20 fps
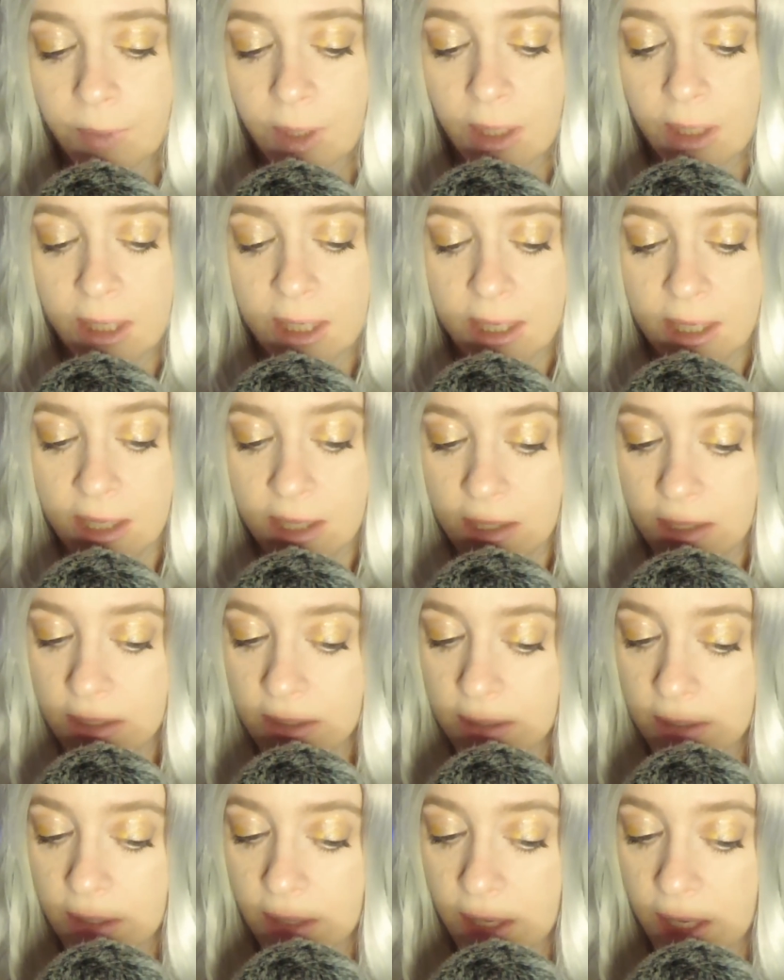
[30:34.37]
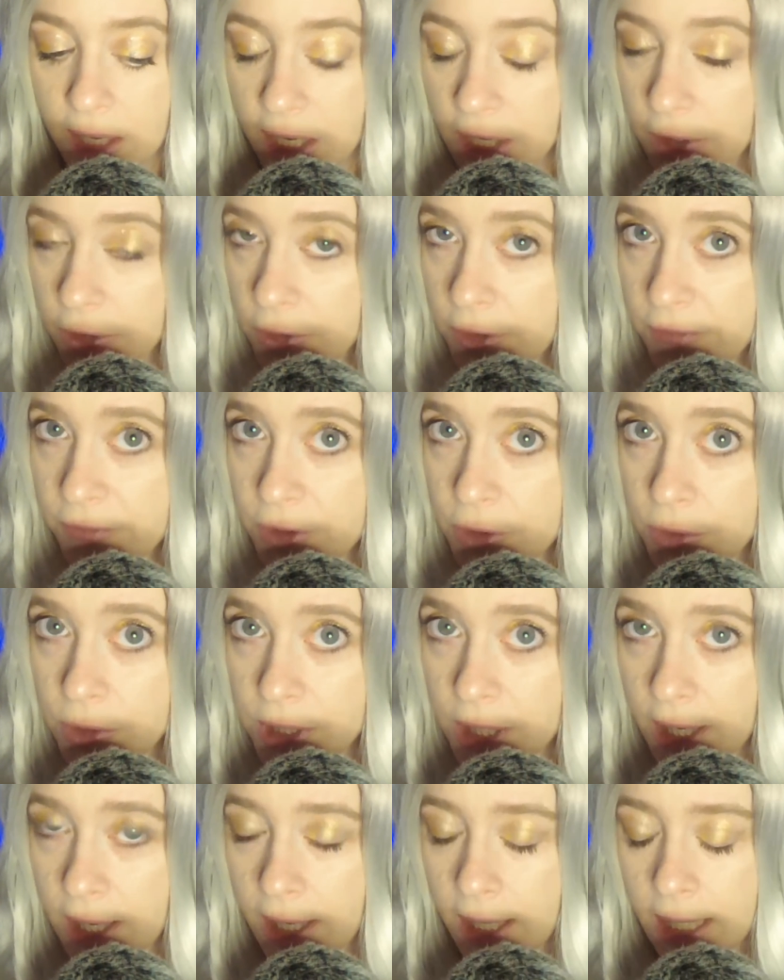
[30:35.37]
He hit her a few
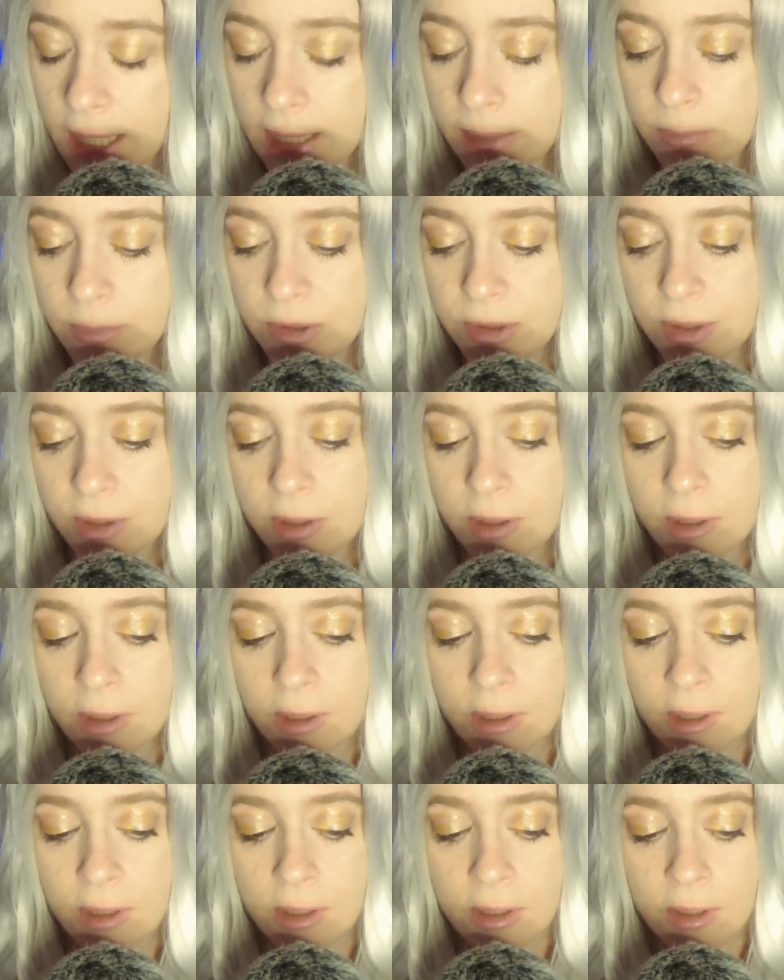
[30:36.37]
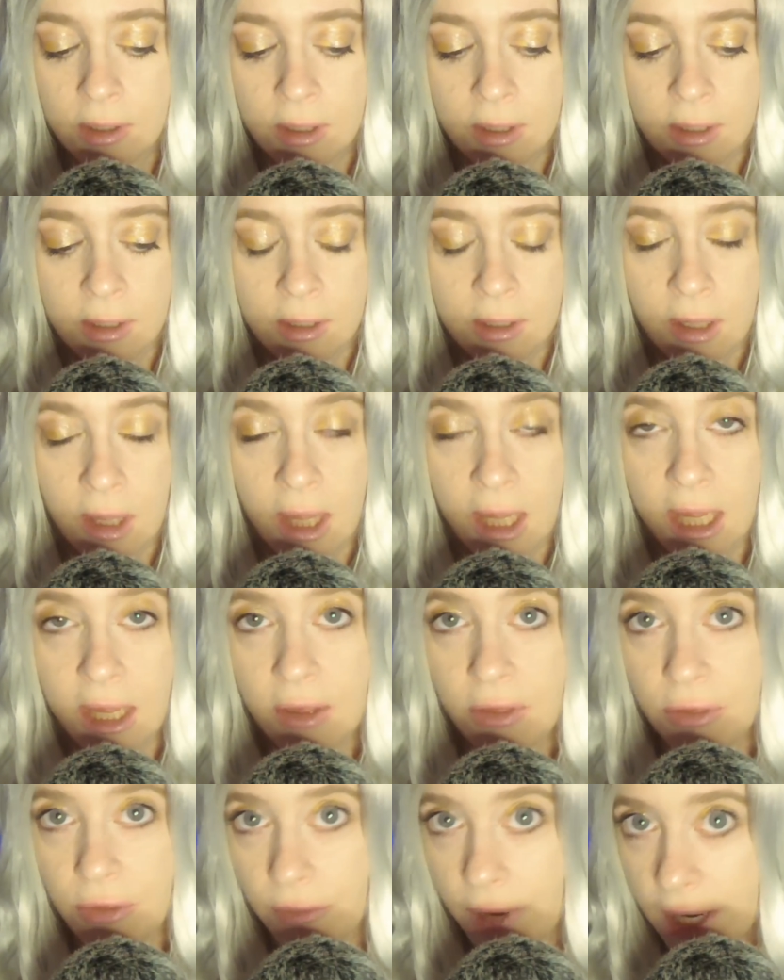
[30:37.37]
times. He
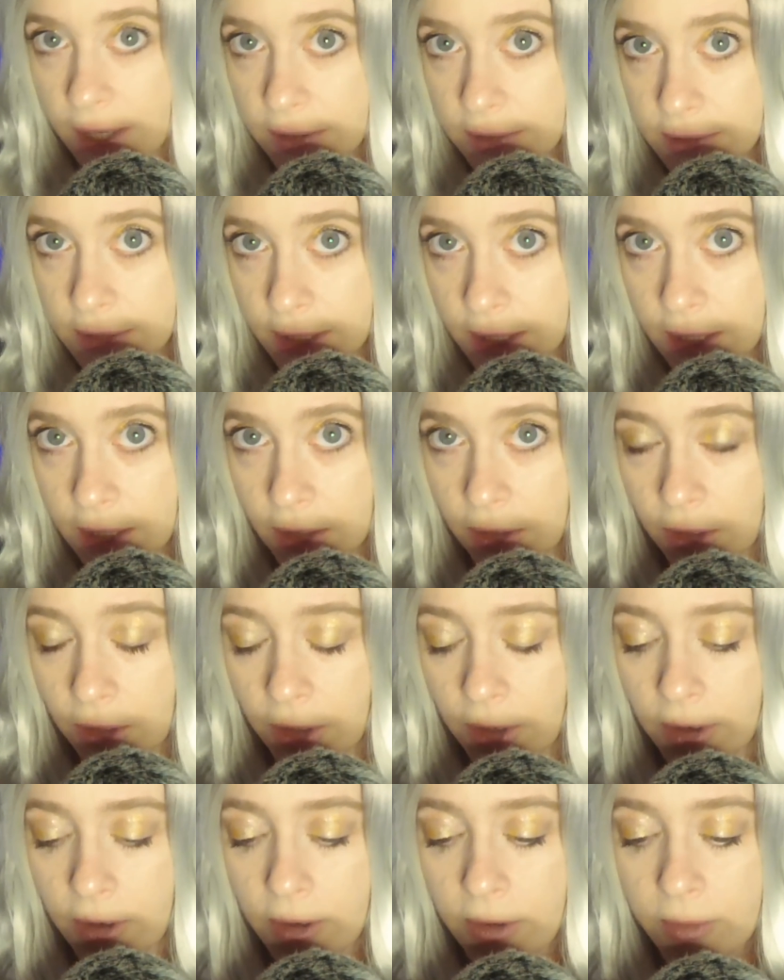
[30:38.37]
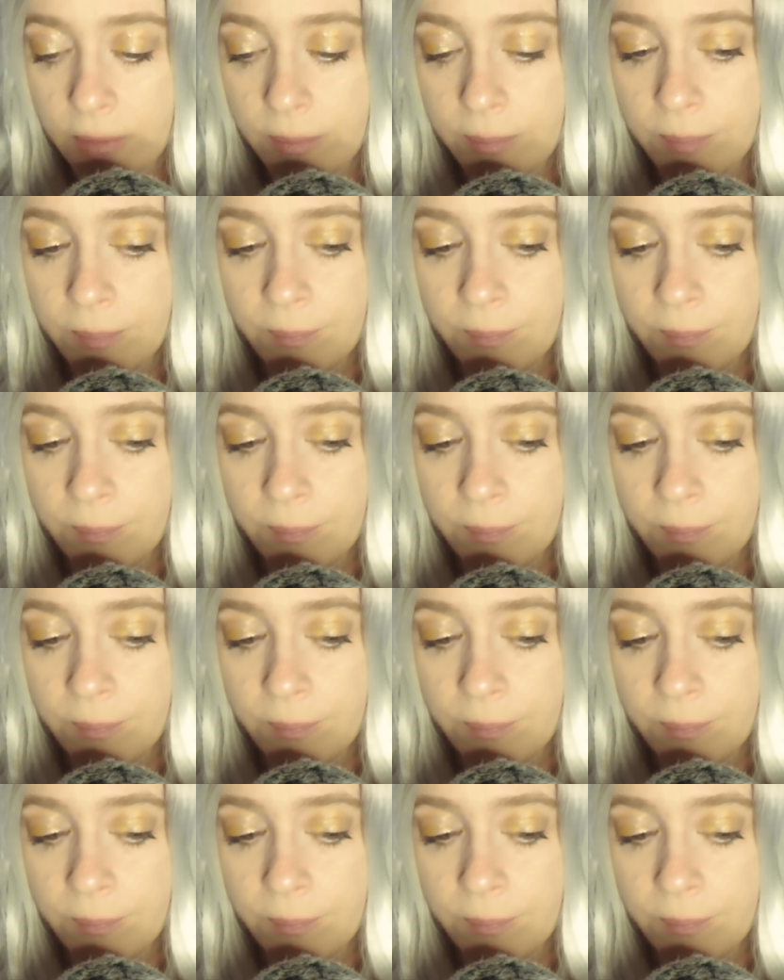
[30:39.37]
threatened to kill her.